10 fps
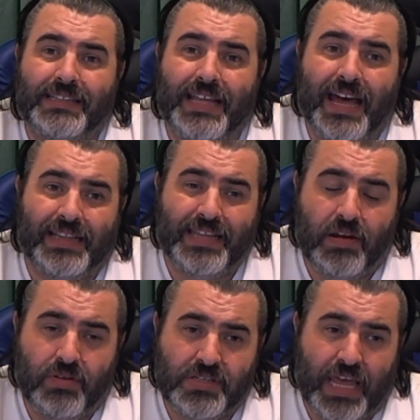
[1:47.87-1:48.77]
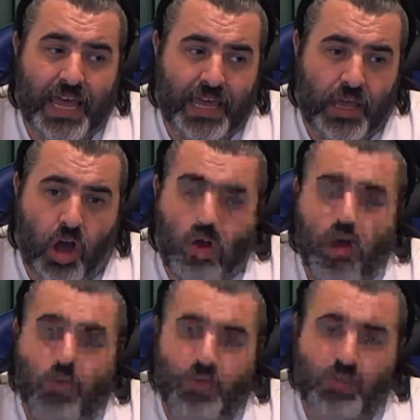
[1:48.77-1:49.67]
that there is a
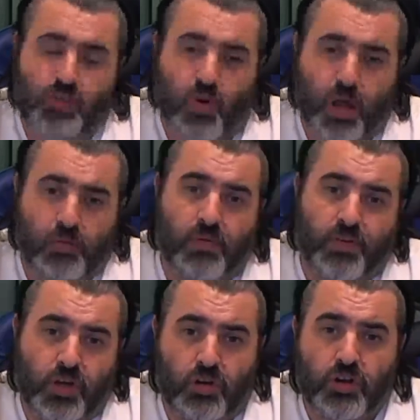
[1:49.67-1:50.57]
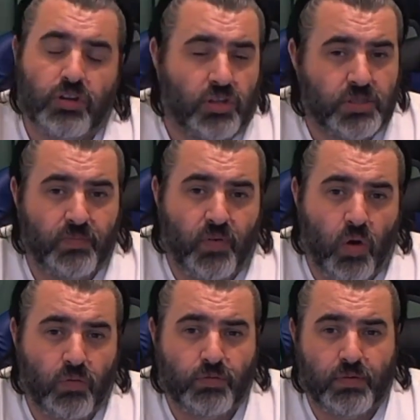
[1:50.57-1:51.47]
ongoing strike with a union that's
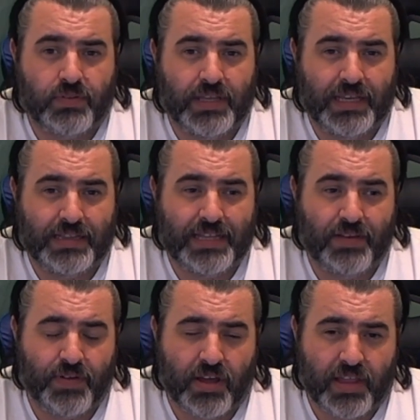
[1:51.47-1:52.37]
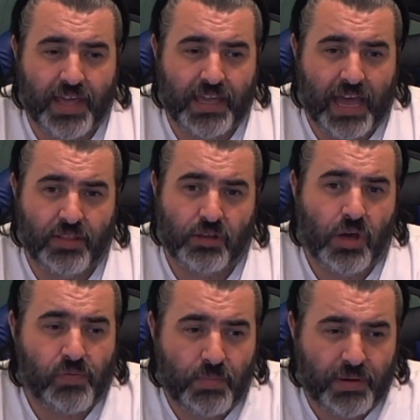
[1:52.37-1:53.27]
involved with the DVLA and the
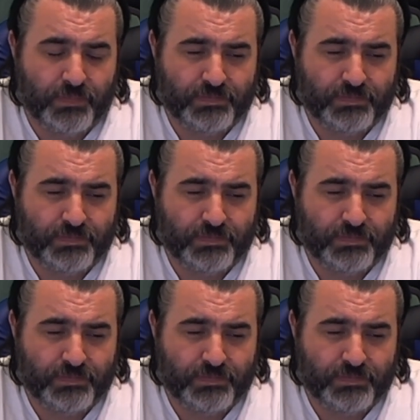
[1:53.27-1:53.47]
government.